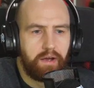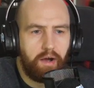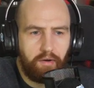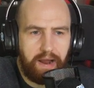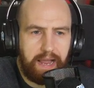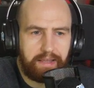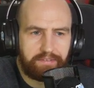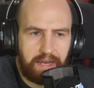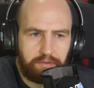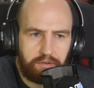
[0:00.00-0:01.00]
All right, it's
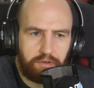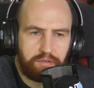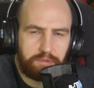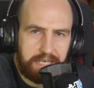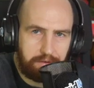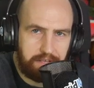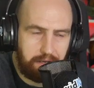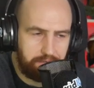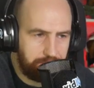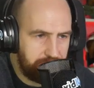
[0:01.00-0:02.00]
time to do some shout
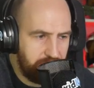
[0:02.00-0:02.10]
outs.